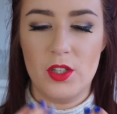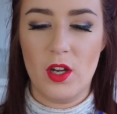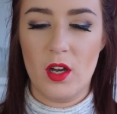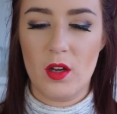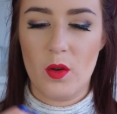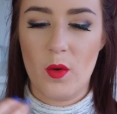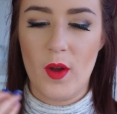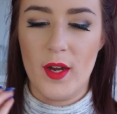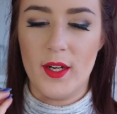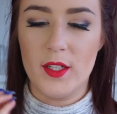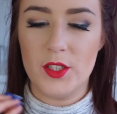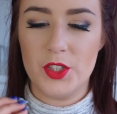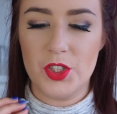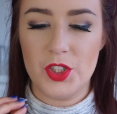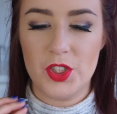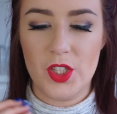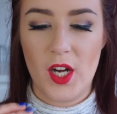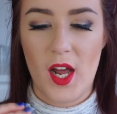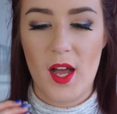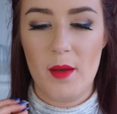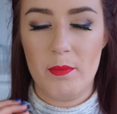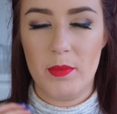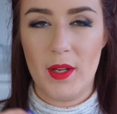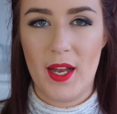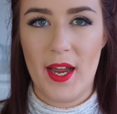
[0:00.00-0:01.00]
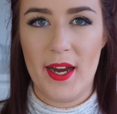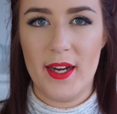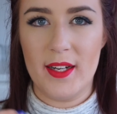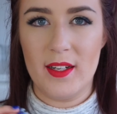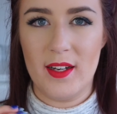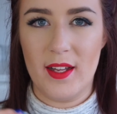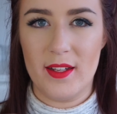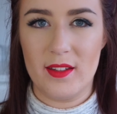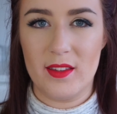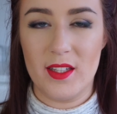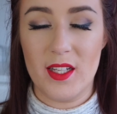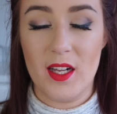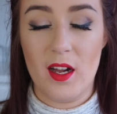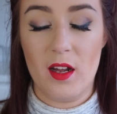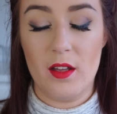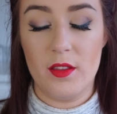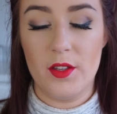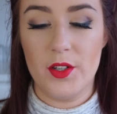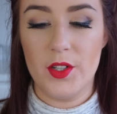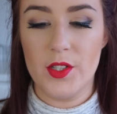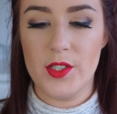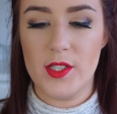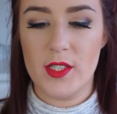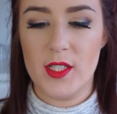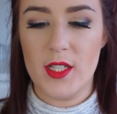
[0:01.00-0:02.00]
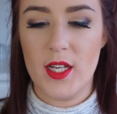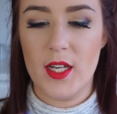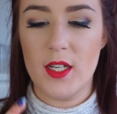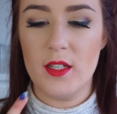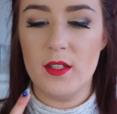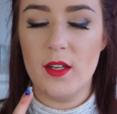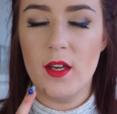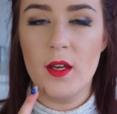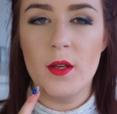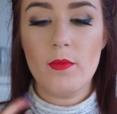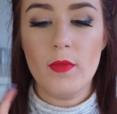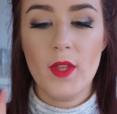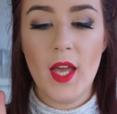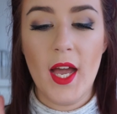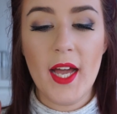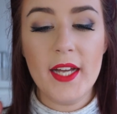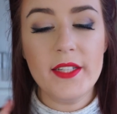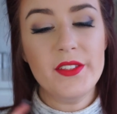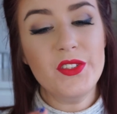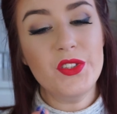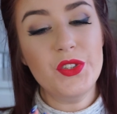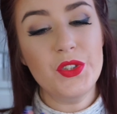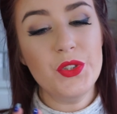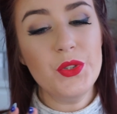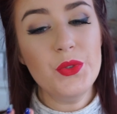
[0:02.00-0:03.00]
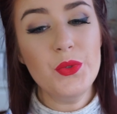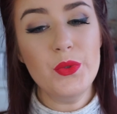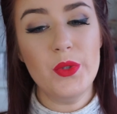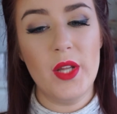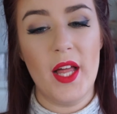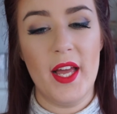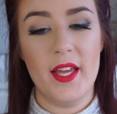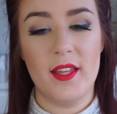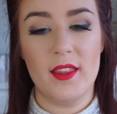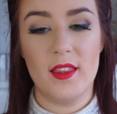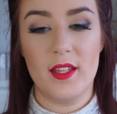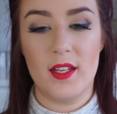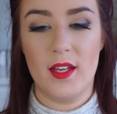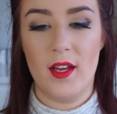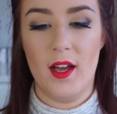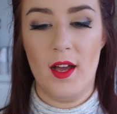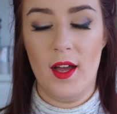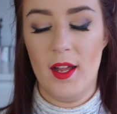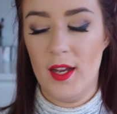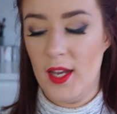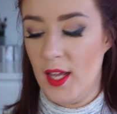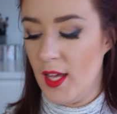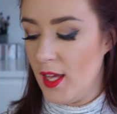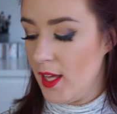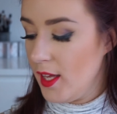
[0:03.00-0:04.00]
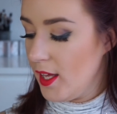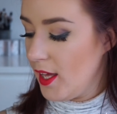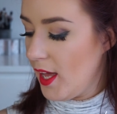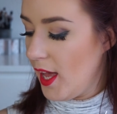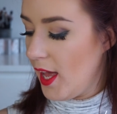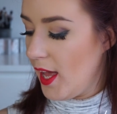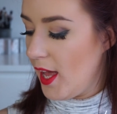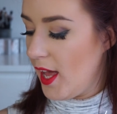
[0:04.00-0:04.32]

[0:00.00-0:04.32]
not quite a sharp line like the others did. I do like the color.